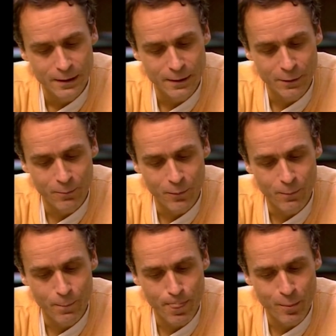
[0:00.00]
Um,
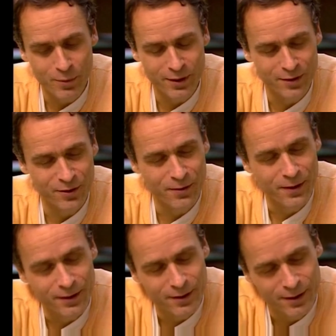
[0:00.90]
but as I
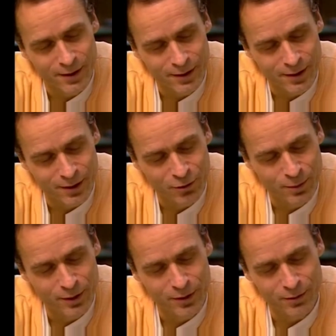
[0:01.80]
think I, I,
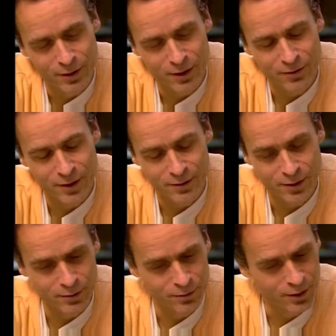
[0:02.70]
explained to you last night, Dr.